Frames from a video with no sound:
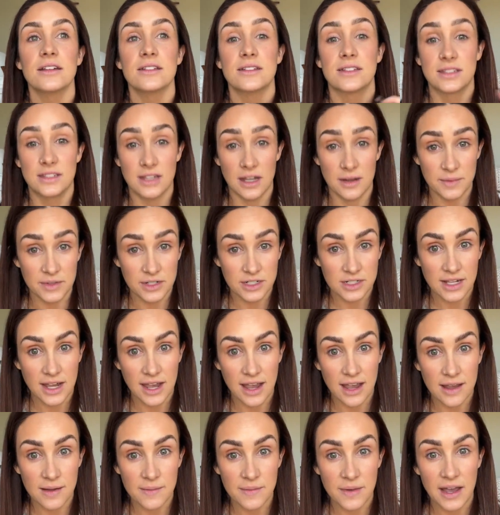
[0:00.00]

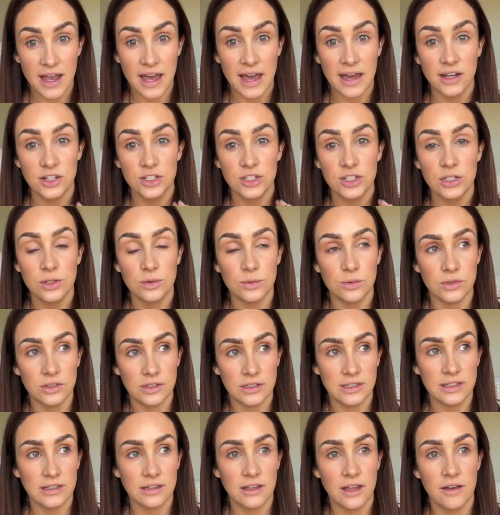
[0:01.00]
Summertime, I actually
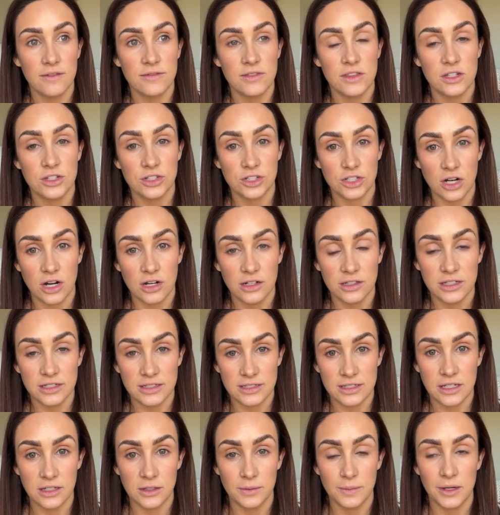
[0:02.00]
really love the
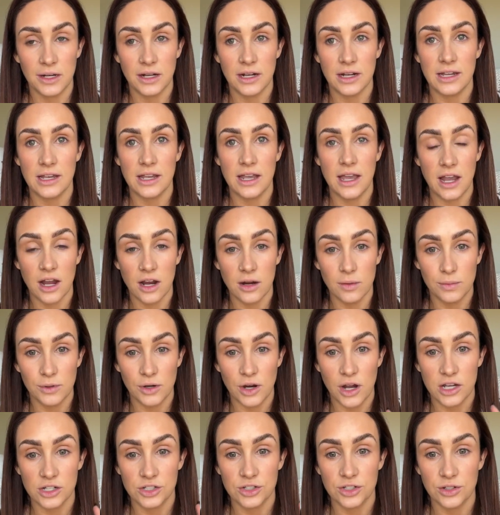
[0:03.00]
Charlotte Tilbury
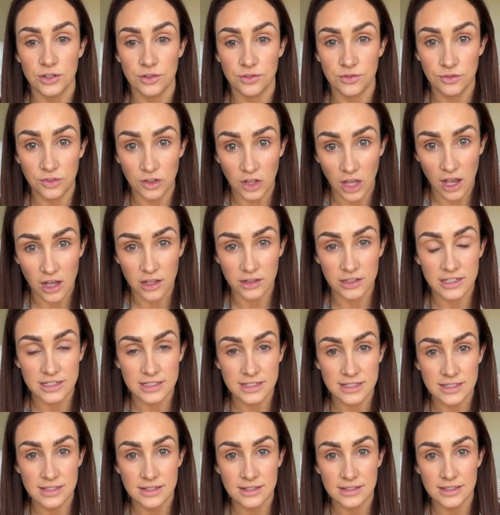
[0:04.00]
Airbrush
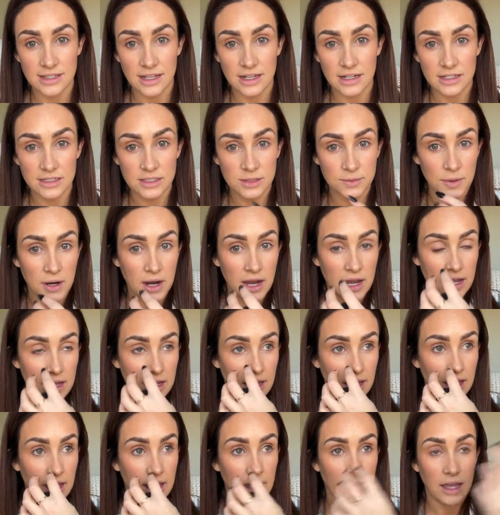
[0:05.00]
Flawless Setting
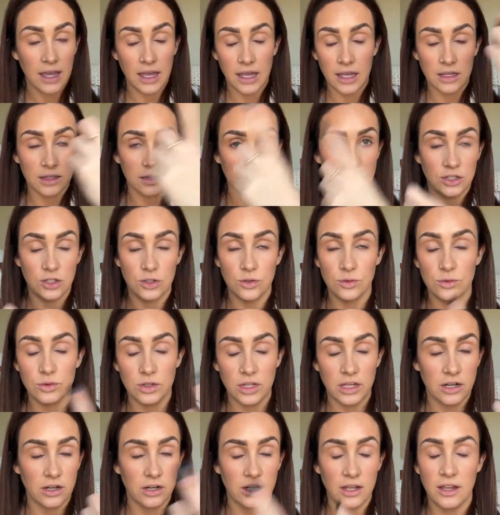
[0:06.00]
Spray it you
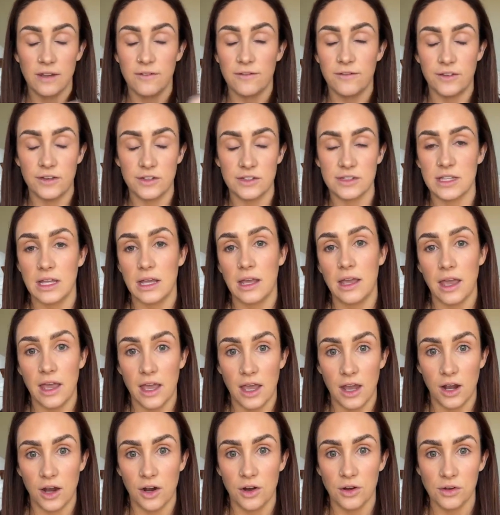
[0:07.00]
let it it feels like
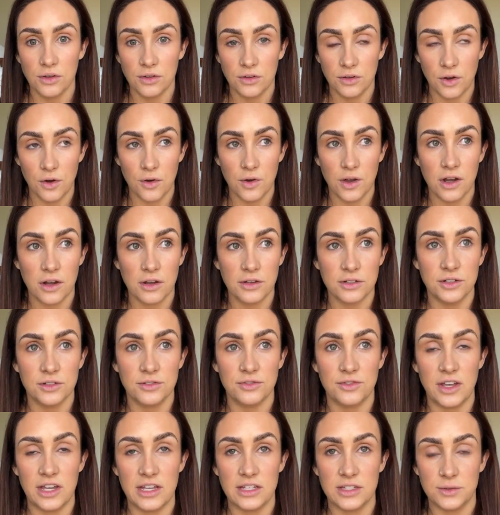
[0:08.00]
air going on your
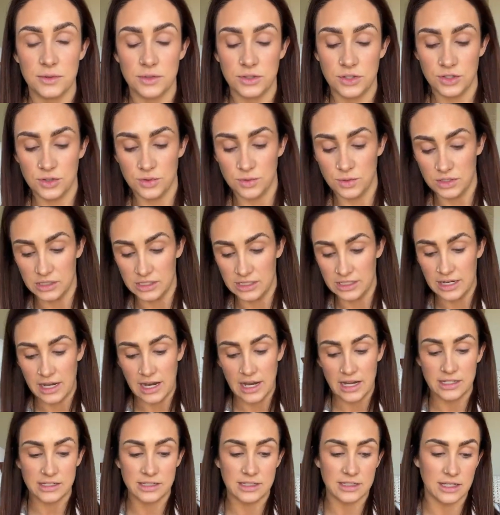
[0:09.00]
face which is really
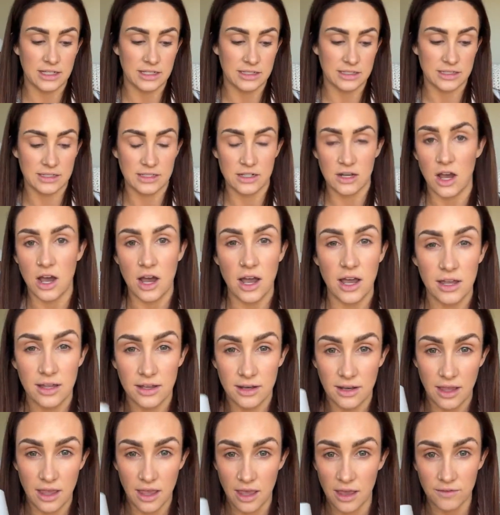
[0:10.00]
nice it's not
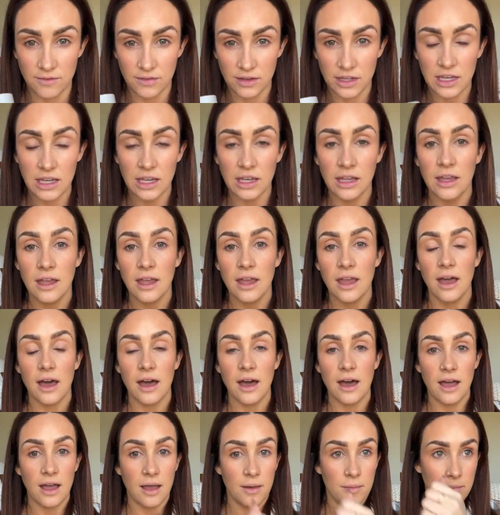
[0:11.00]
heavy
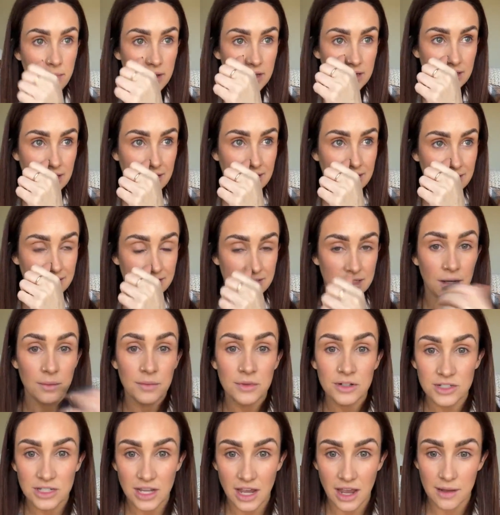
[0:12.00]
um, but in the
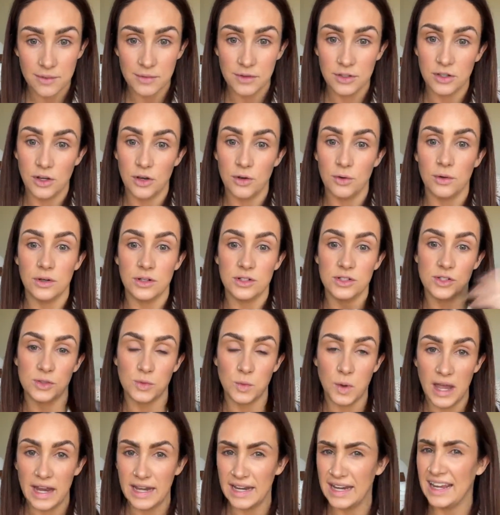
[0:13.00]
summertime you know we're
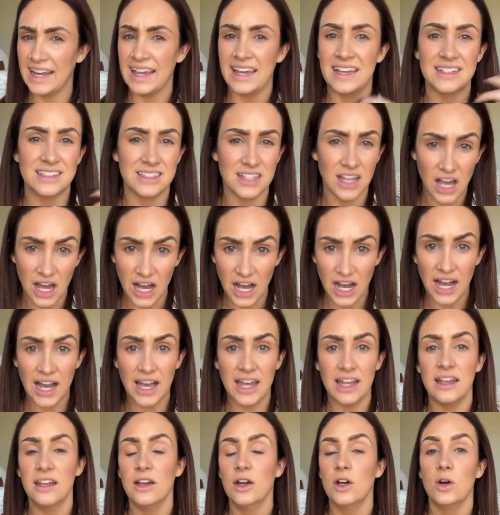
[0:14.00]
sweating it's
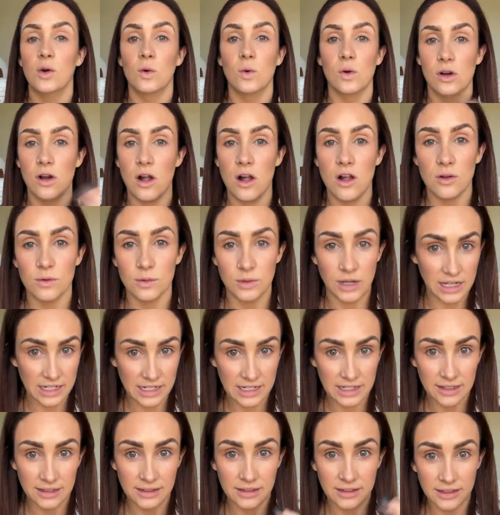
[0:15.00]
hot we're
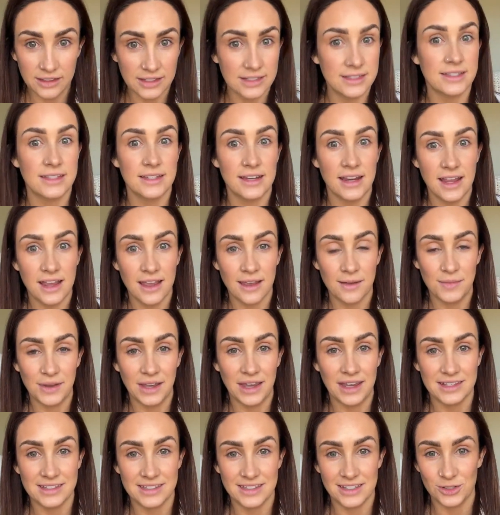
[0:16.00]
already glistening
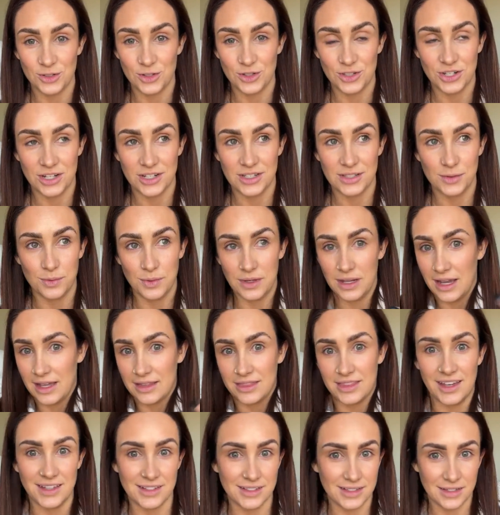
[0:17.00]
because it's just we
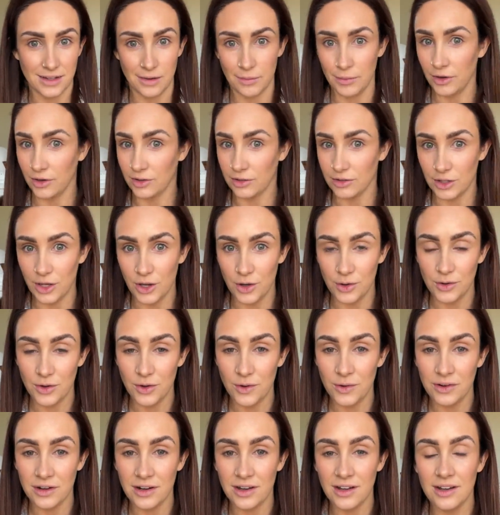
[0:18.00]
got that summer glow
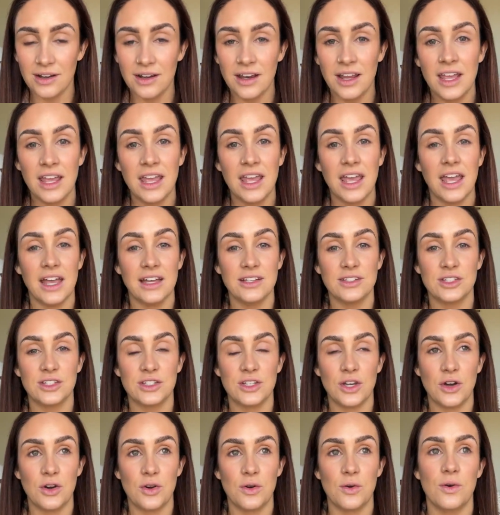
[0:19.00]
going on and
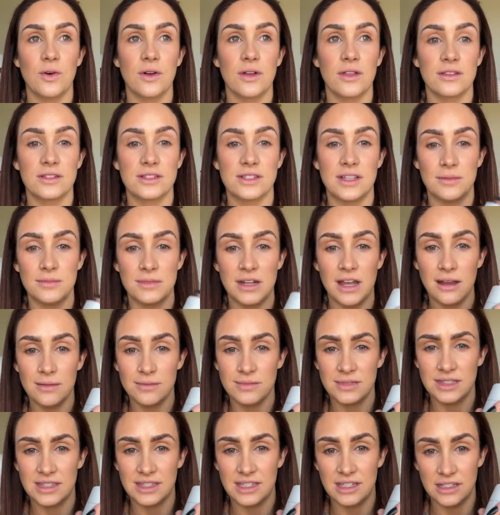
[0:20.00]
so
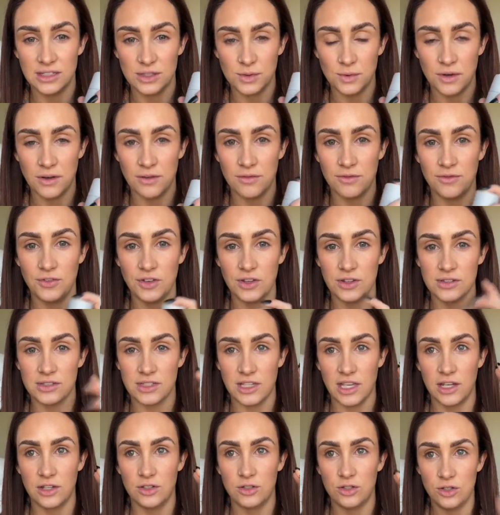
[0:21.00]
sometimes this one feels
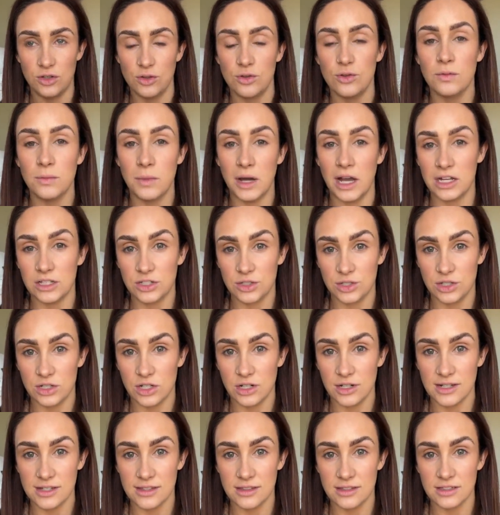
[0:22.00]
like too much
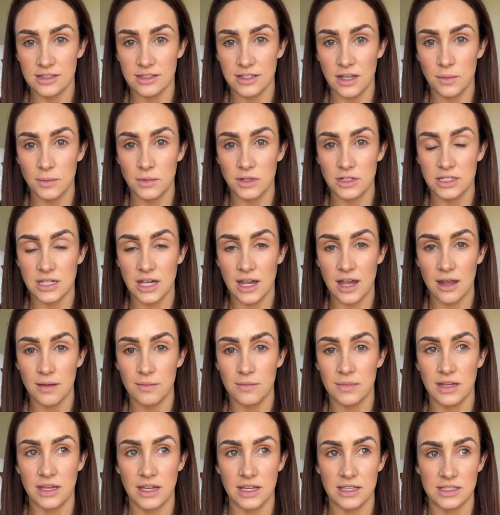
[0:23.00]
during the
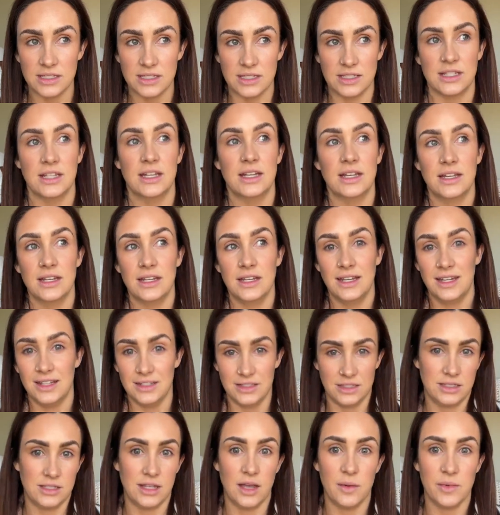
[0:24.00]
summertime because
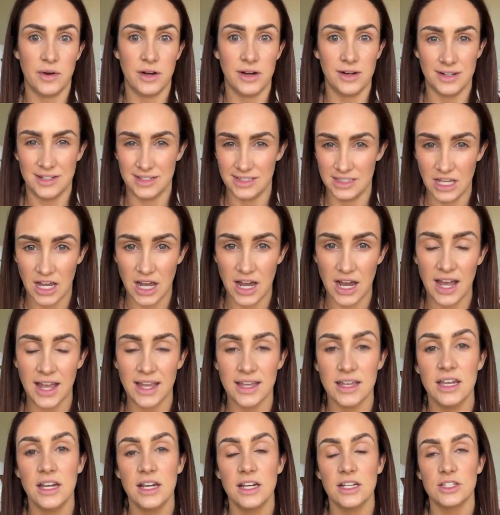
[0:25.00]
it's summer and it's
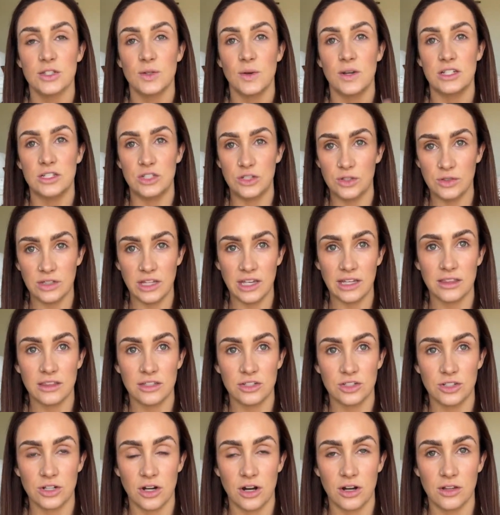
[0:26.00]
hot so i do like
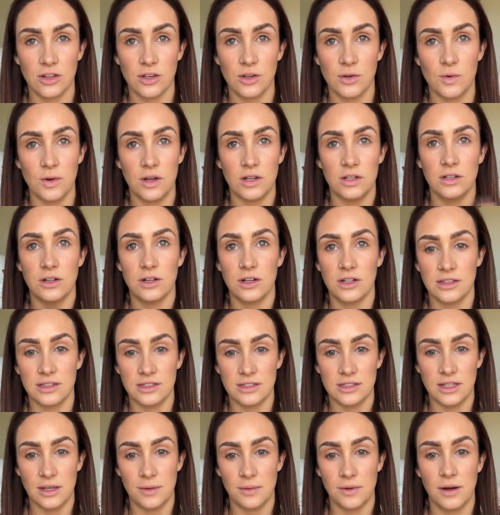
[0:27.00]
the charlotte one during
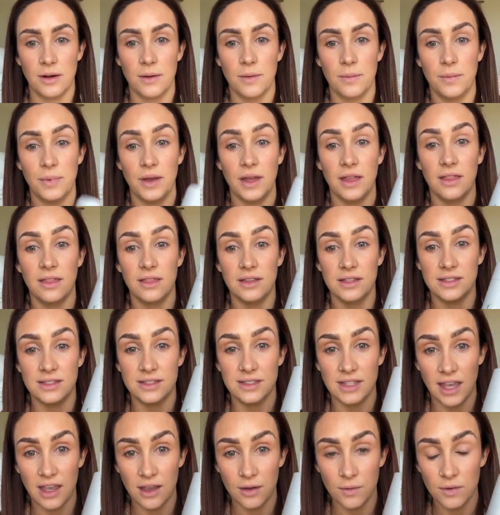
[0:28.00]
the summer but the
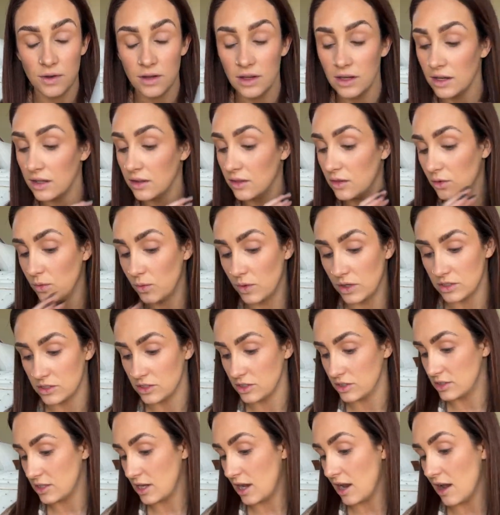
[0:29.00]
saint one in the
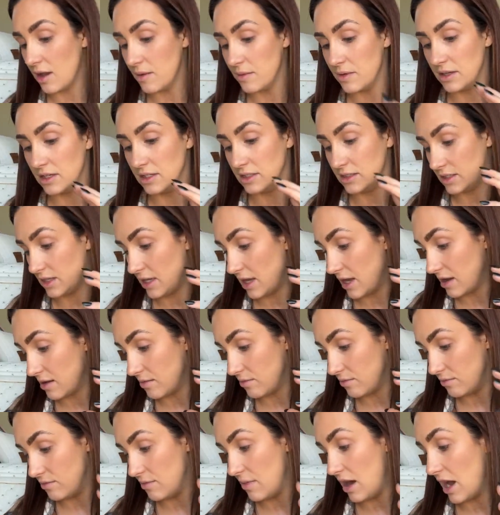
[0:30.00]
wintertime is like
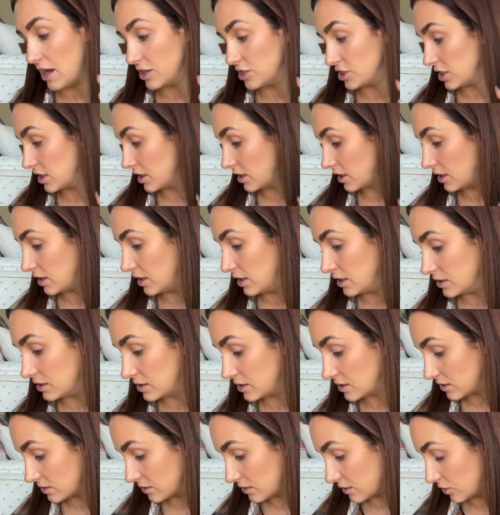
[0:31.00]
magic
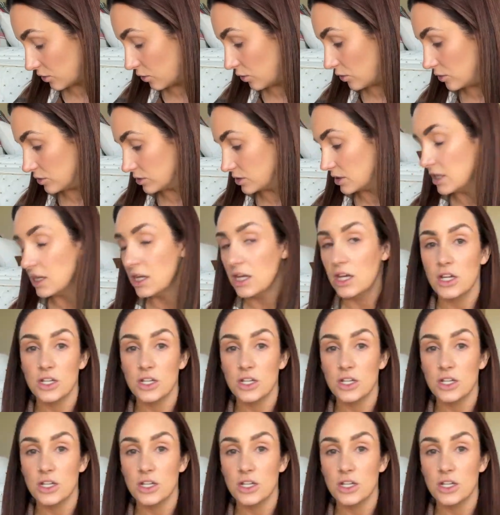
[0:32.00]
it's gold.